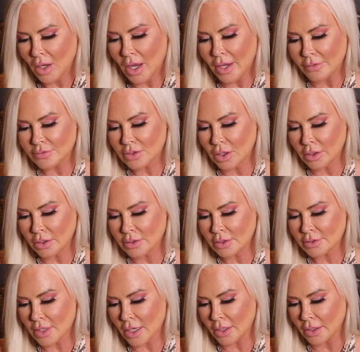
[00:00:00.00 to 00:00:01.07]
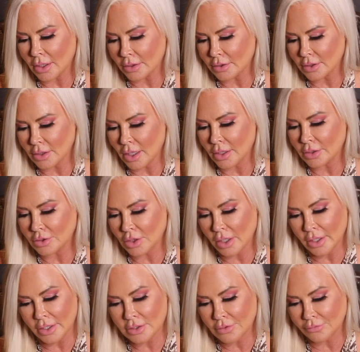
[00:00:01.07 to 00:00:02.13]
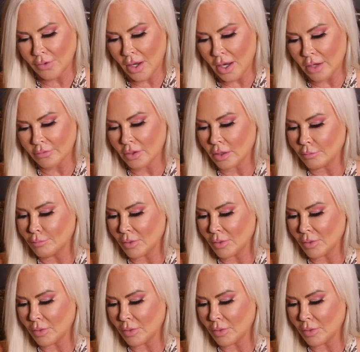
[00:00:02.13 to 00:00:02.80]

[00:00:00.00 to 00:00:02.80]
I have started designing at the young age of 5